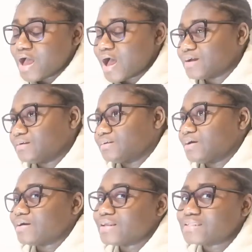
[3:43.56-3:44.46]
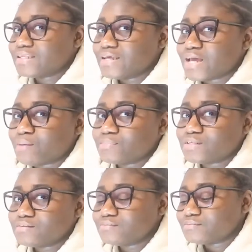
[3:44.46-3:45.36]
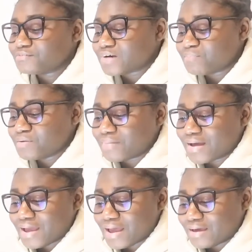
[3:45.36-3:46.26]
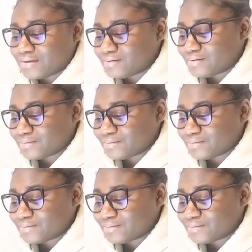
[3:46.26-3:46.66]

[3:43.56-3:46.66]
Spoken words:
and honestly, I'm still wrapping my head